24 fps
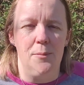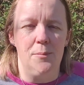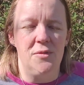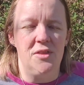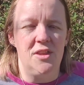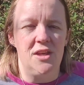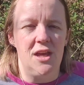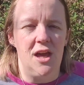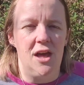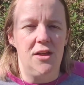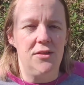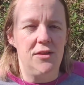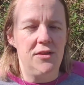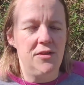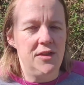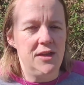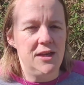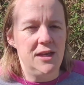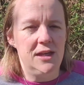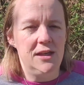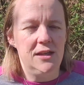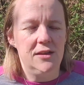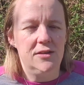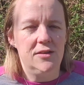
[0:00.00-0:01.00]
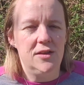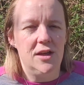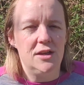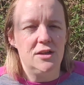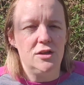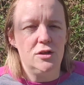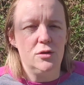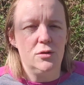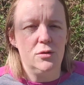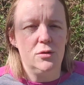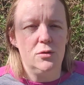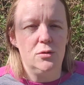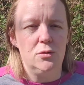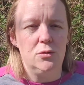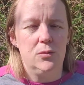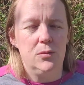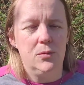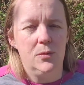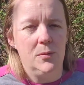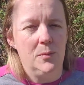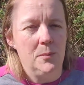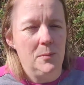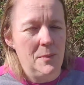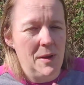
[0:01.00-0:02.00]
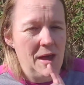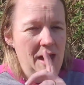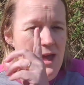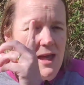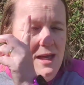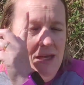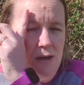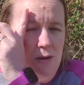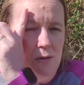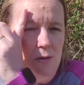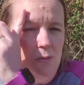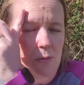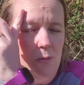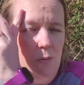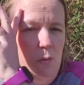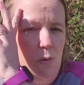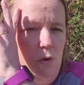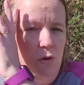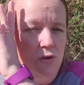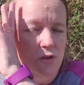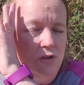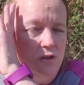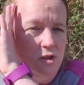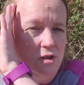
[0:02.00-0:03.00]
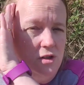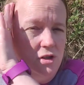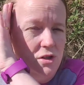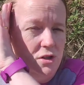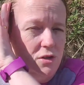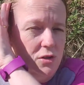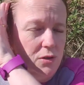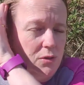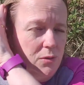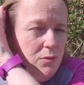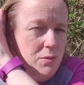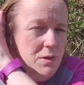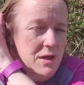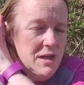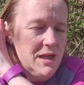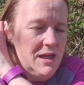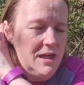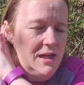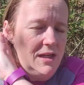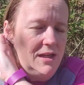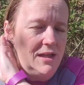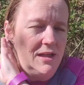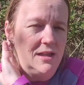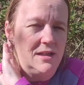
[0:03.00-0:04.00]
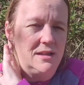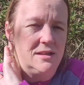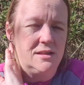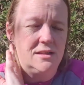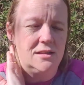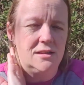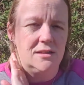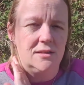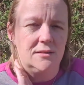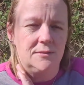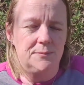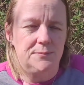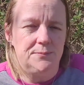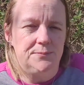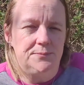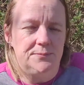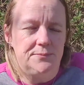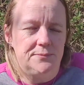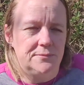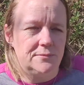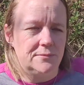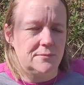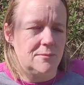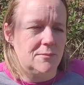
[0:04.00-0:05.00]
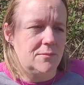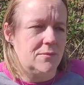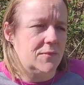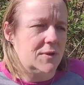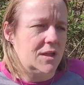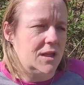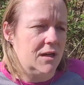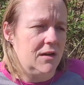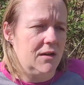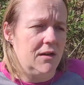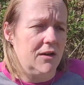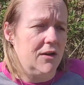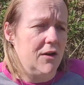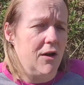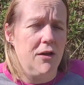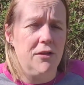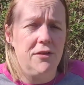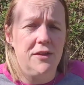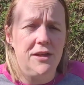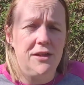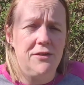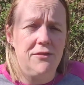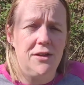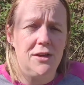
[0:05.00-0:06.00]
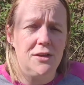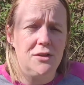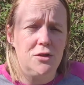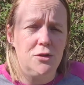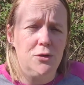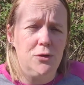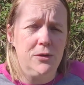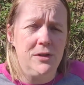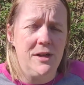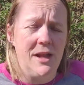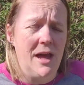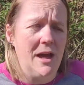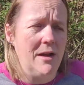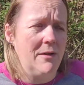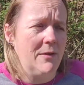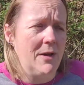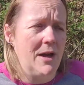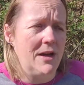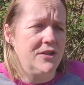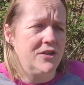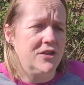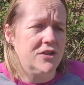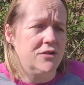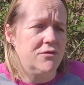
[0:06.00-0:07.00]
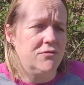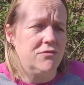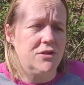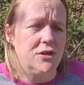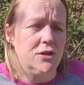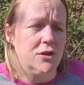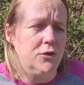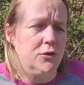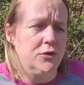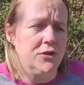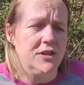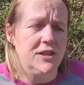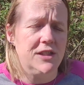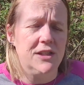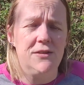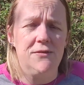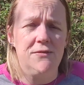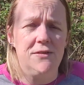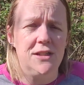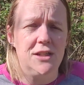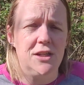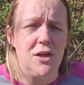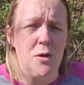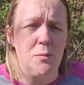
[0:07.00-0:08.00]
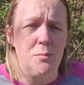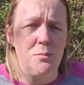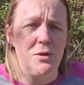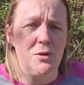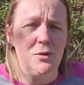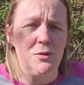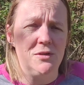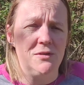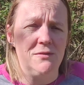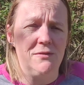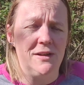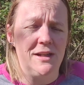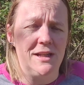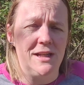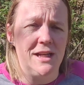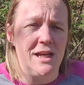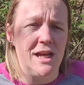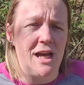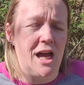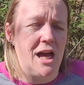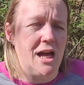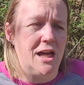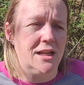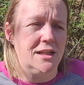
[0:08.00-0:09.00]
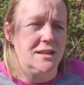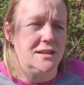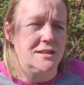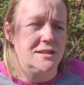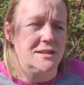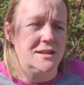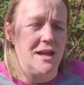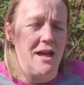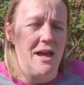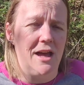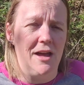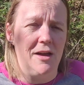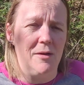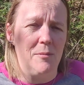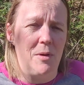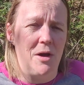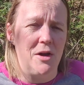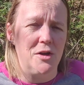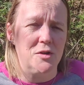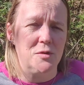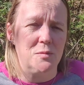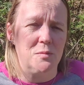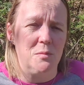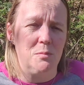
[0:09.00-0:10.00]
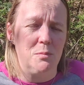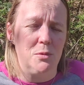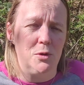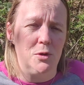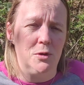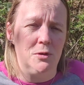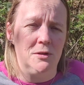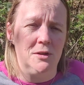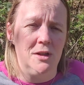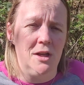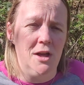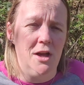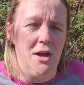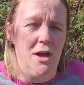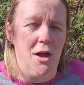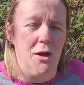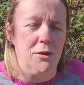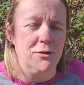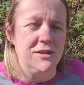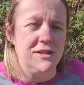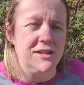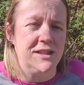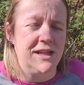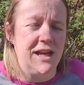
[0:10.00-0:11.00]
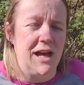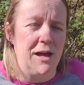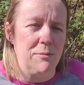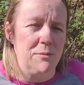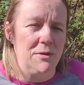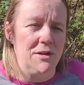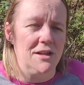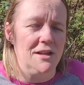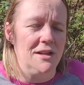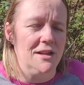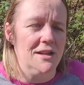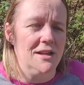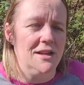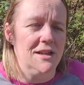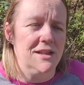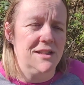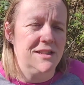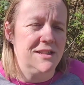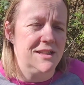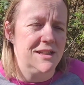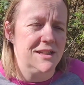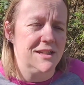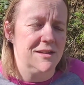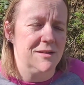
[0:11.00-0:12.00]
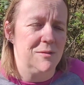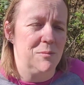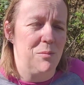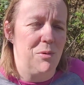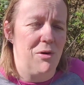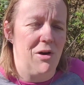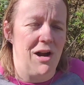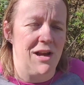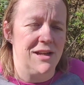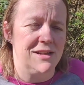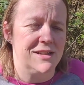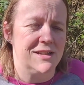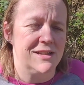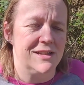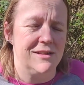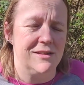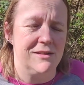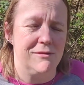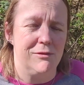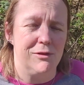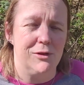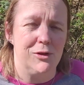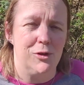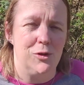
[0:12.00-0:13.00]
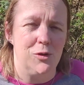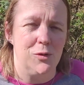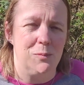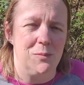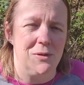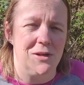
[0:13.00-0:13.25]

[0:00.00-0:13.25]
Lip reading: The other thing that you may want to do is, I can't think of it at all now. I just recorded this video beautifully, and my husband Paul, holding the camera, didn't press the record